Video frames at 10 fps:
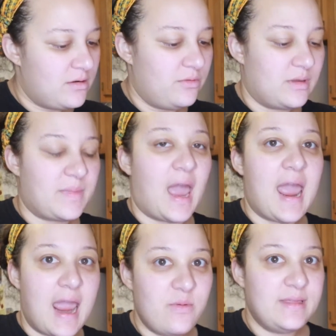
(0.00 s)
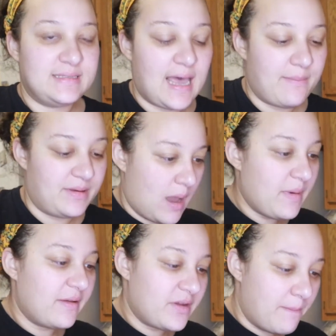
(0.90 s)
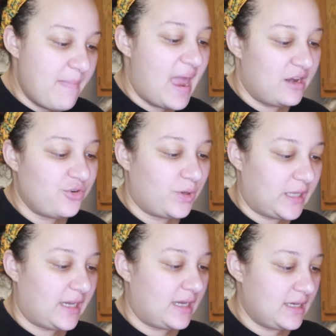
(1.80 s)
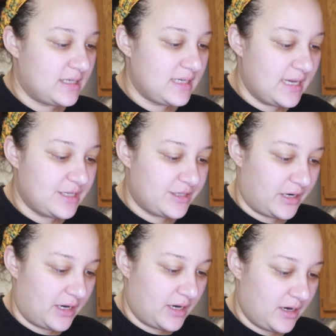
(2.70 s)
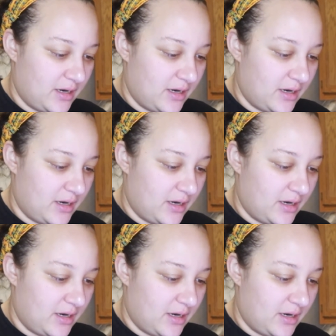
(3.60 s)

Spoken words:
do something. I hate when this happens. I'm gonna have to manually enter.